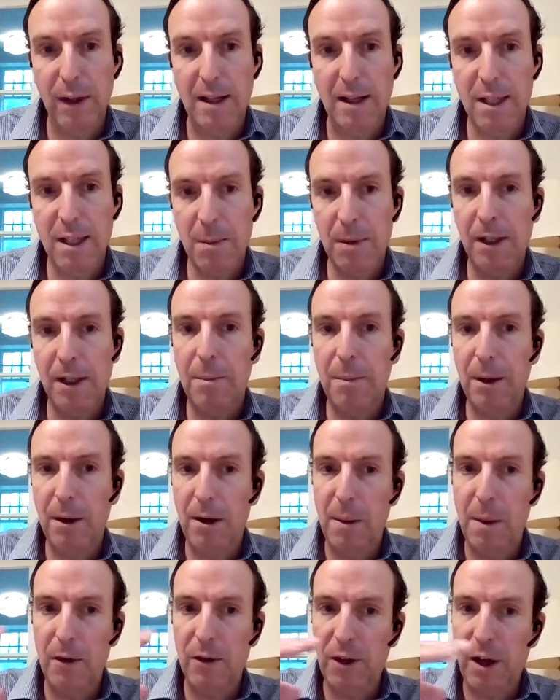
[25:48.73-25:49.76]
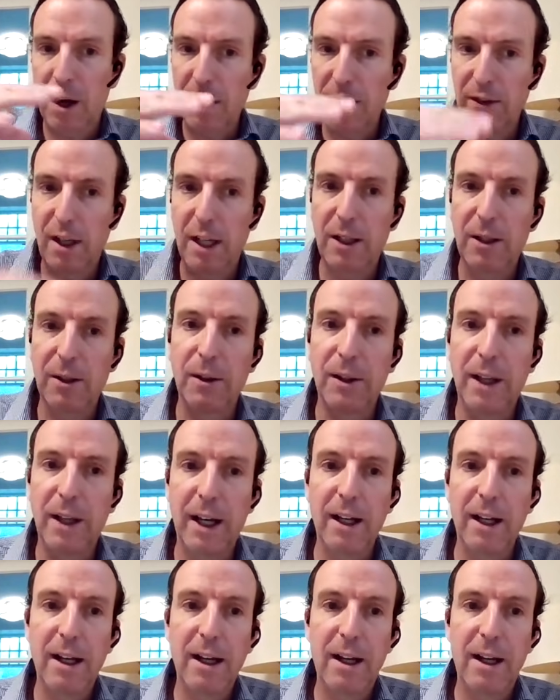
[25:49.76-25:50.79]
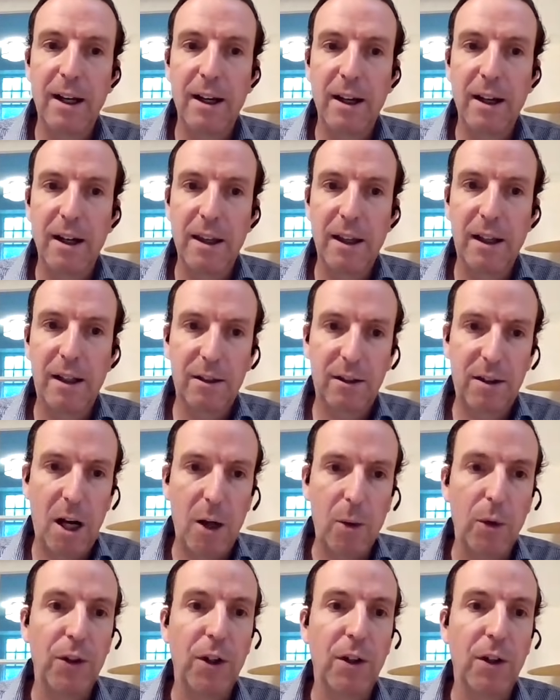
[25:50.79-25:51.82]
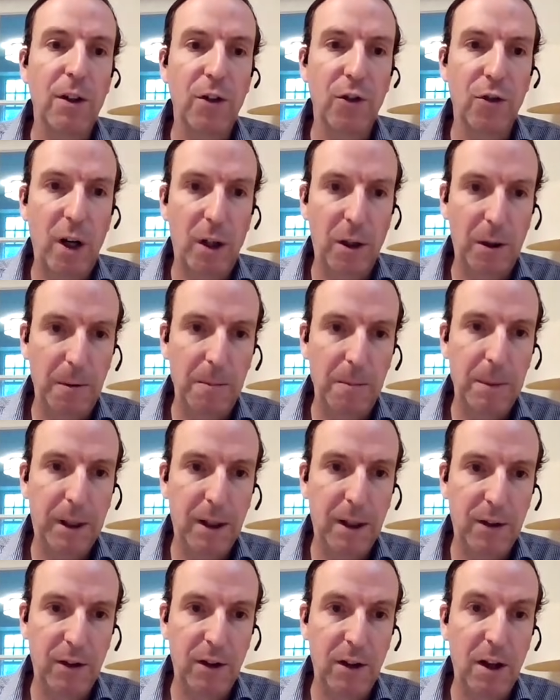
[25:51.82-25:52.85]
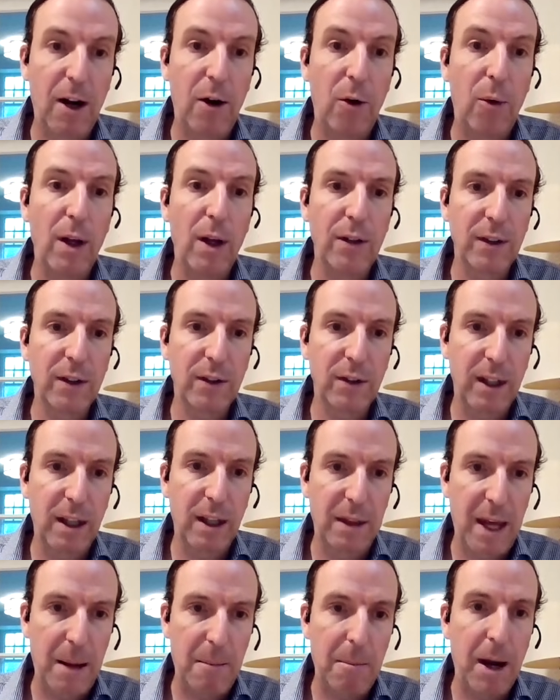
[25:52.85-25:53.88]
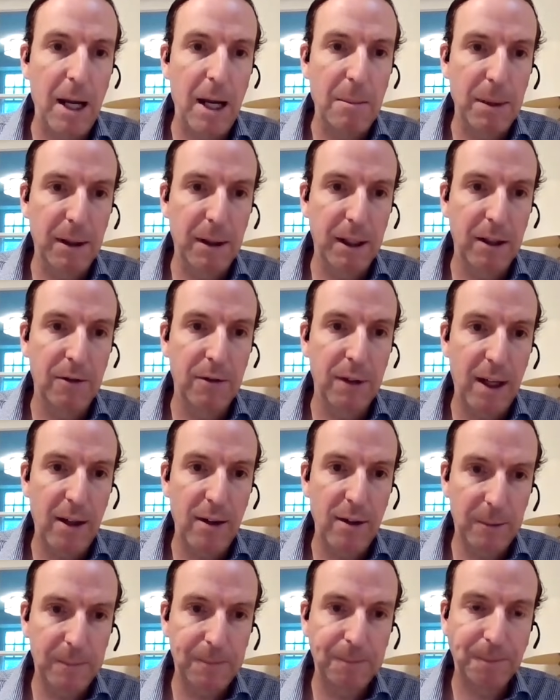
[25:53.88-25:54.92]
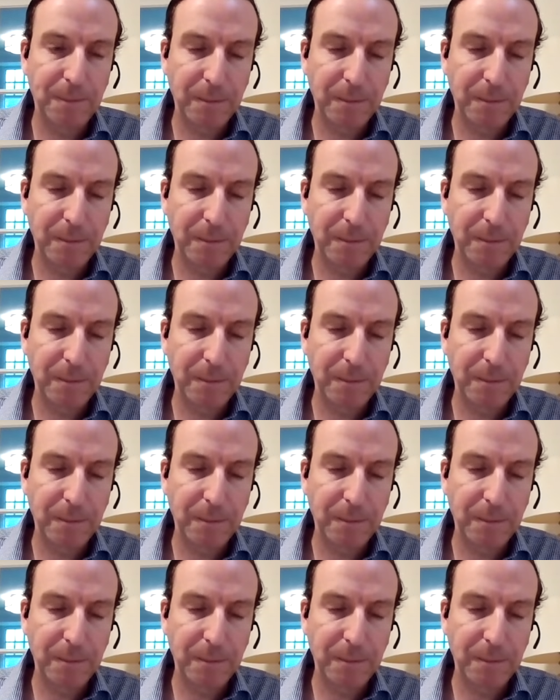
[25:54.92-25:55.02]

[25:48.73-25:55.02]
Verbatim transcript: That's typically a period in the stock cycle that the stock will start to struggle because there's a lot of risks in that mind building phase.